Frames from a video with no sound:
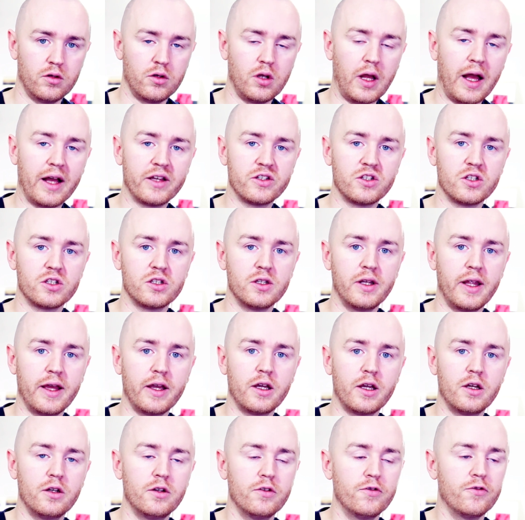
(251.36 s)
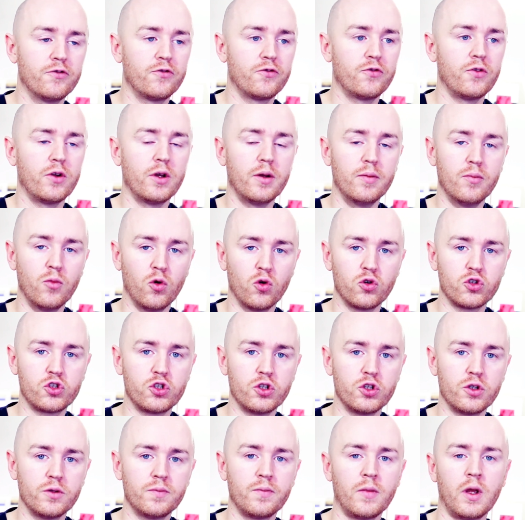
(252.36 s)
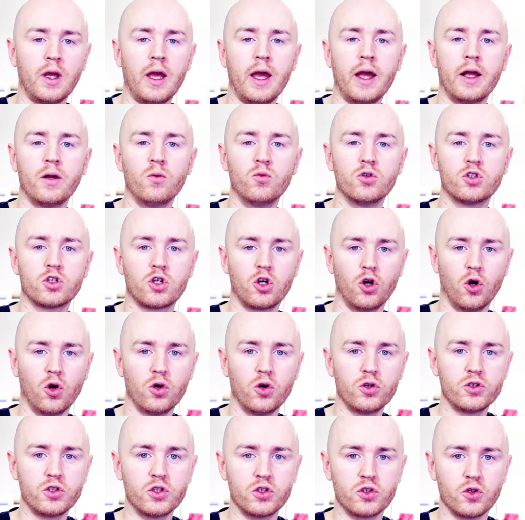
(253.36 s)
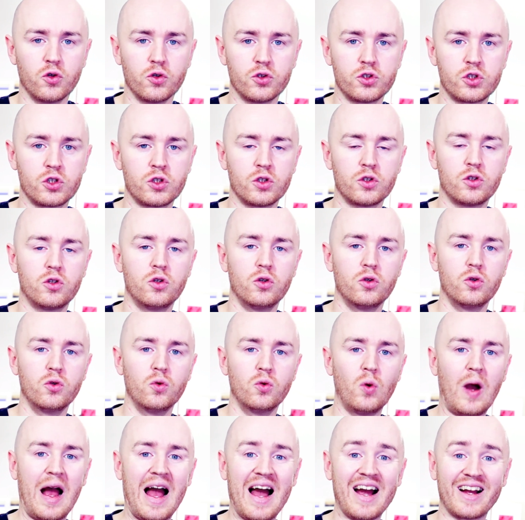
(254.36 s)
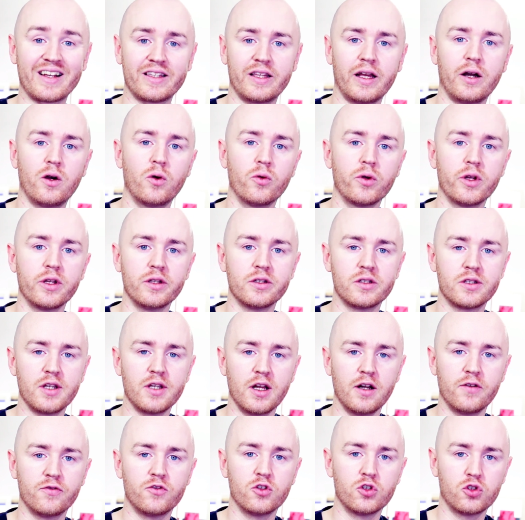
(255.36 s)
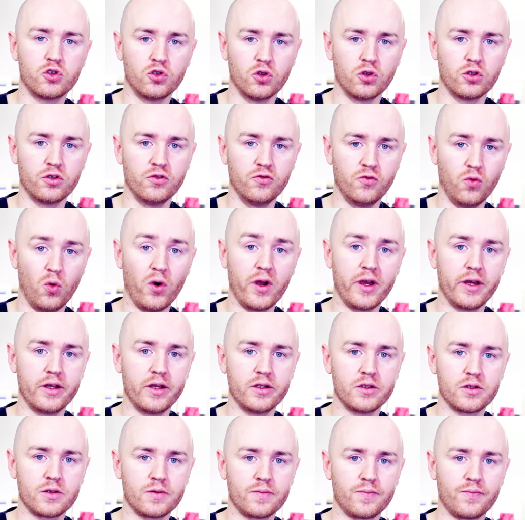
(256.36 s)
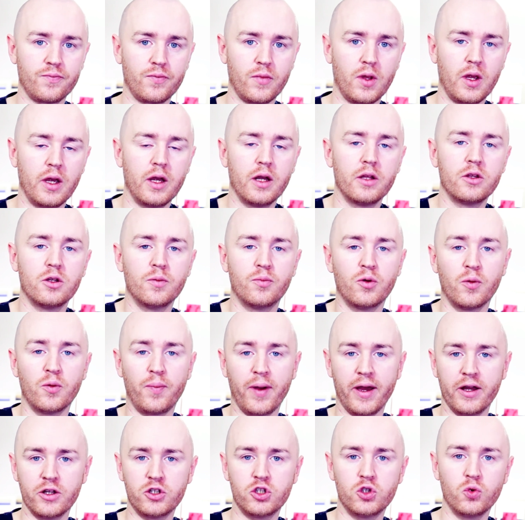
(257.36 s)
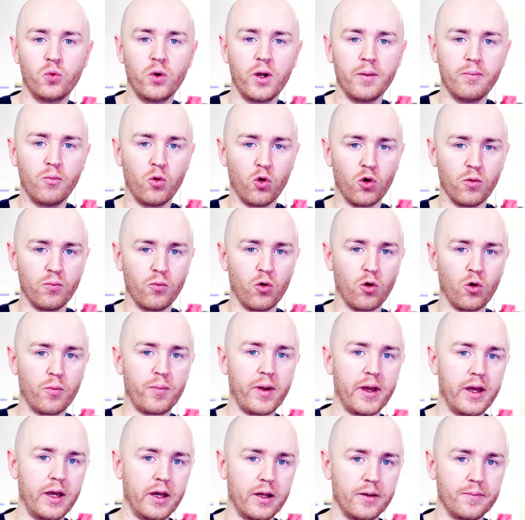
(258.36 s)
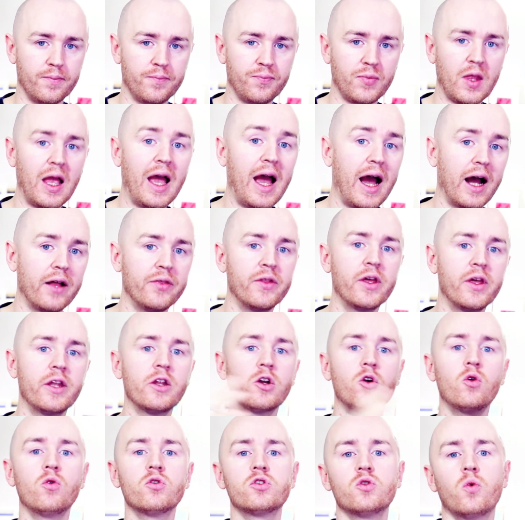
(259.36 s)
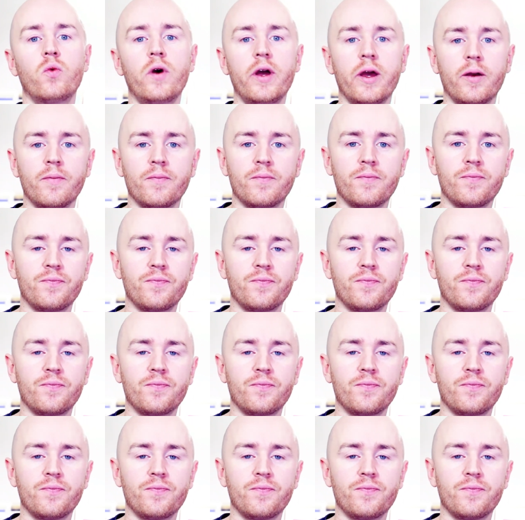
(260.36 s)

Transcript: has this negative emotion, which causes us to act out in self-destructive ways to perpetuate more and more pain. And then it goes away